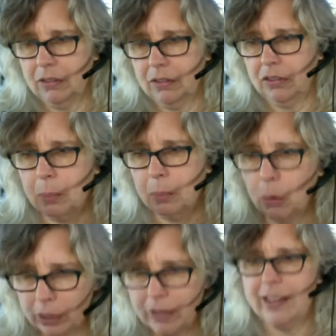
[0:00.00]

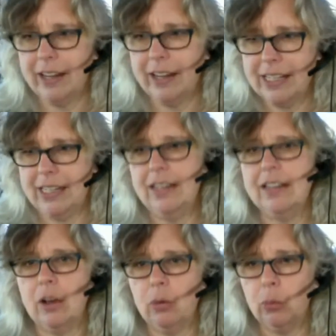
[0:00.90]
supported the
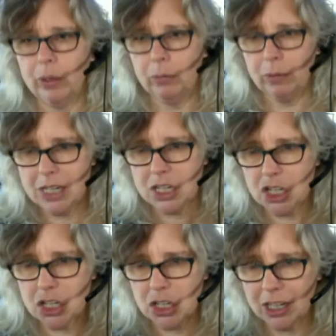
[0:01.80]
idea that when
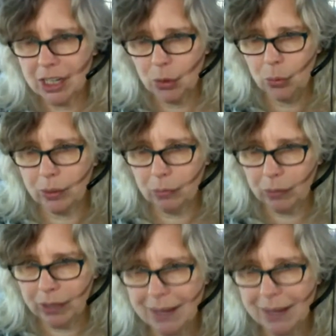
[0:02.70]
we